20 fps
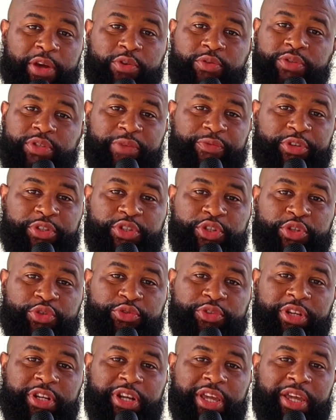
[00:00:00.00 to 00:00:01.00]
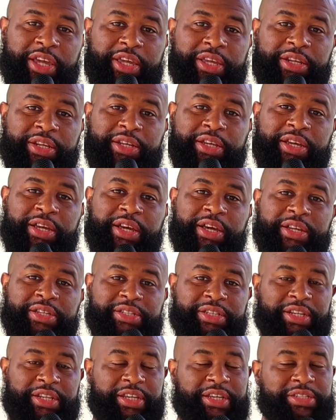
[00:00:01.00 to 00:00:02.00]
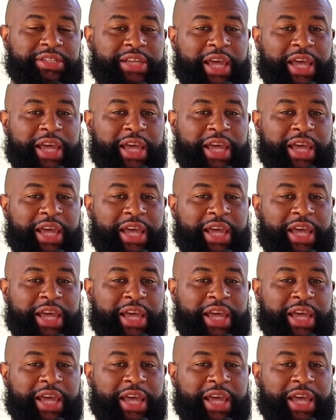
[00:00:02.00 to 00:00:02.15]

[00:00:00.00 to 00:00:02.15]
Who's ever tuning in to this,